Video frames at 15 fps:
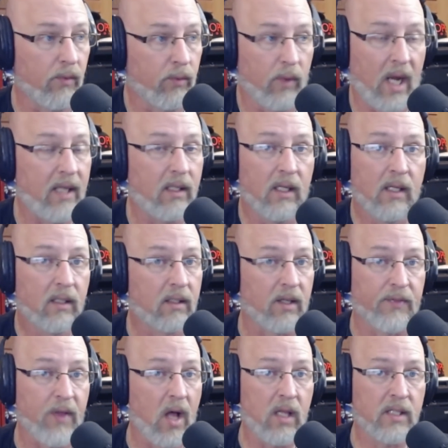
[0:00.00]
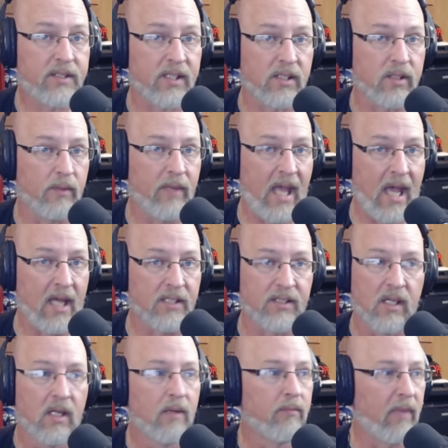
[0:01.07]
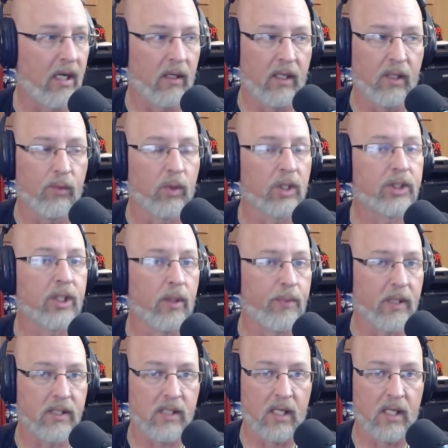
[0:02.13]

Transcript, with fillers: right? Catholicism has Marian worship and,